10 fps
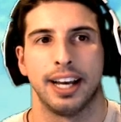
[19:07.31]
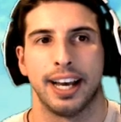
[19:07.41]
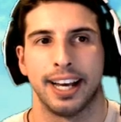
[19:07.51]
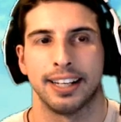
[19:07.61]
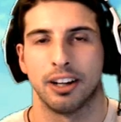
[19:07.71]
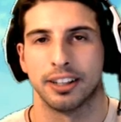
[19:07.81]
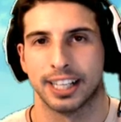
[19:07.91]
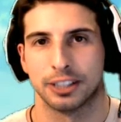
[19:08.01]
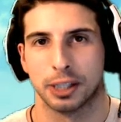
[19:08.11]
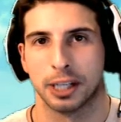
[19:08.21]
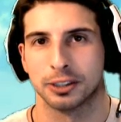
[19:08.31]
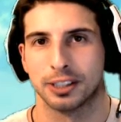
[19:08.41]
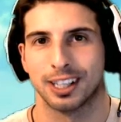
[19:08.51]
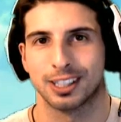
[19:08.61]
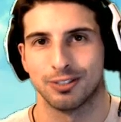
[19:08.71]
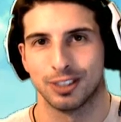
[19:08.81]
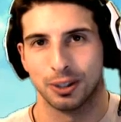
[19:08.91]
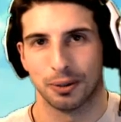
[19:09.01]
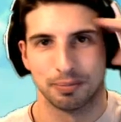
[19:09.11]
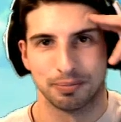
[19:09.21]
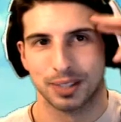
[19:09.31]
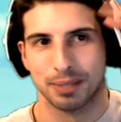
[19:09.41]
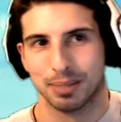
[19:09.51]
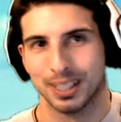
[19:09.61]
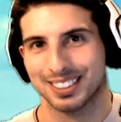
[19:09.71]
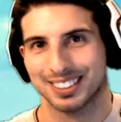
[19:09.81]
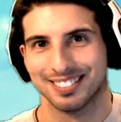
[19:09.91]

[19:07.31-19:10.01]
And I'll catch you guys on the next video. Peace.